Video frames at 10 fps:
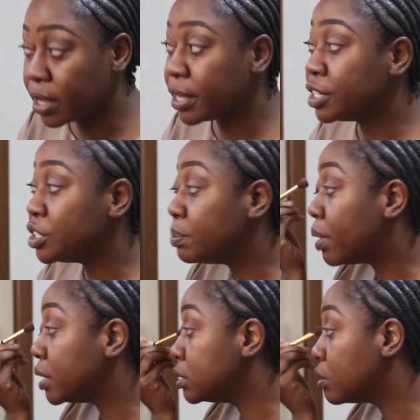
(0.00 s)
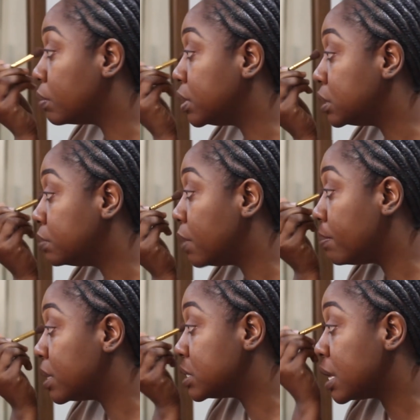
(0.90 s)
kitchen party committee
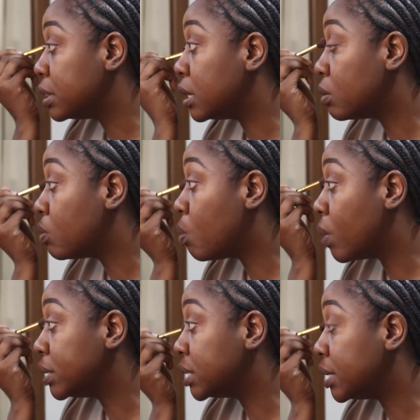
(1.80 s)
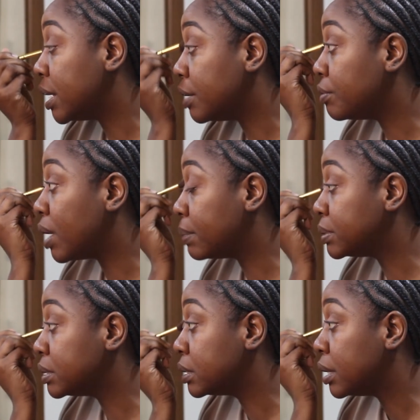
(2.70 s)
members and they all wanted head wraps
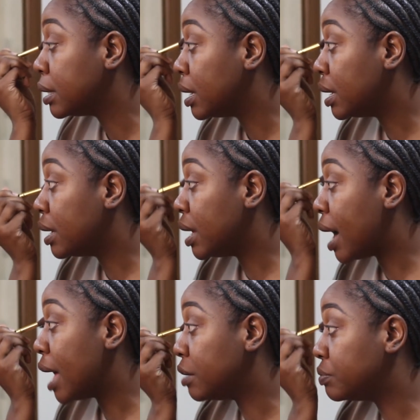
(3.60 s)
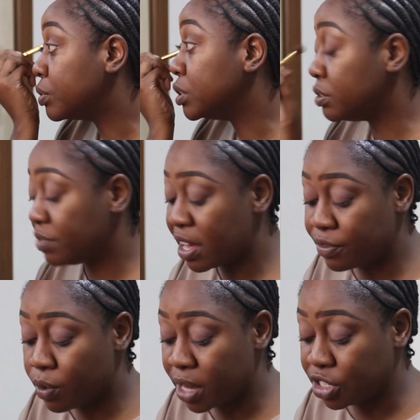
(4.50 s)
at
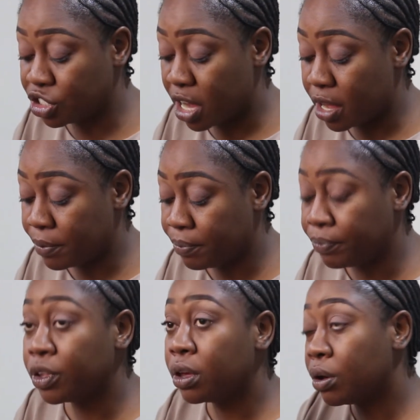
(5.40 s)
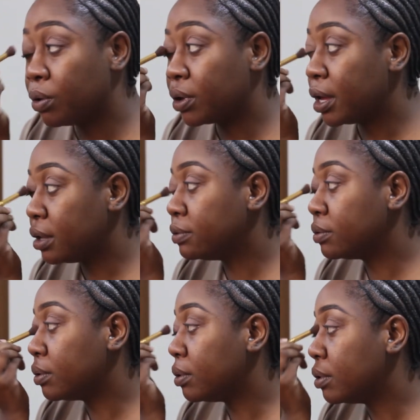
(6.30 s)
45 kwacha. Okay,
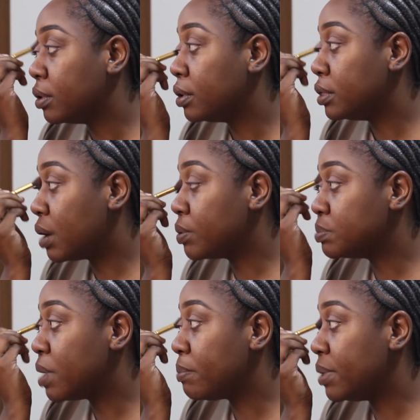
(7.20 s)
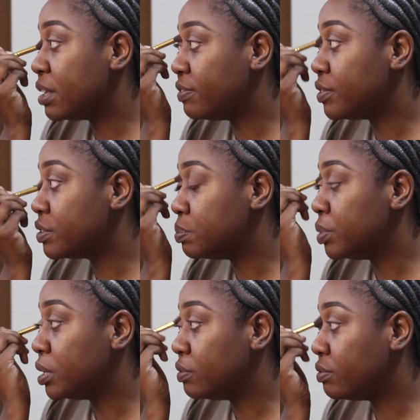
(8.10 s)
so that was my first
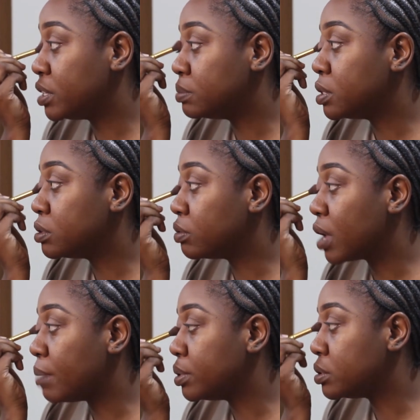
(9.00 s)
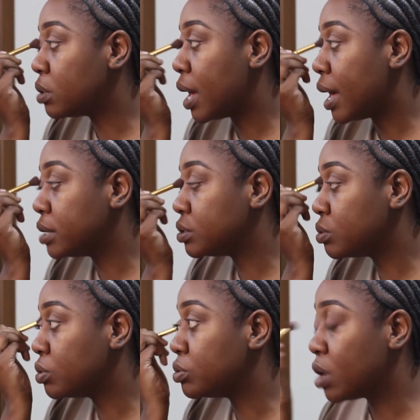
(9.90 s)
big investment of capital. I had to
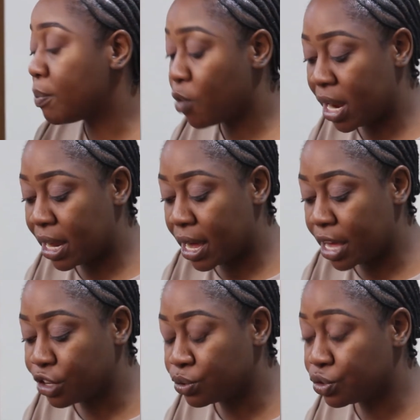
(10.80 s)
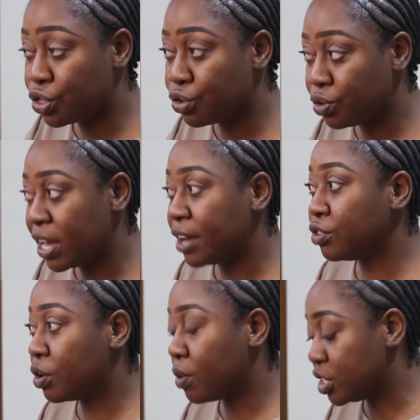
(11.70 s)
go to Kamwala. I used
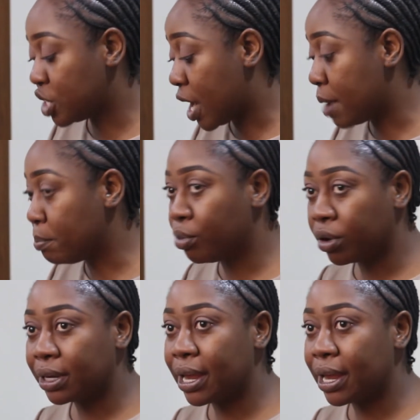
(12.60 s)
300 kwacha. I bought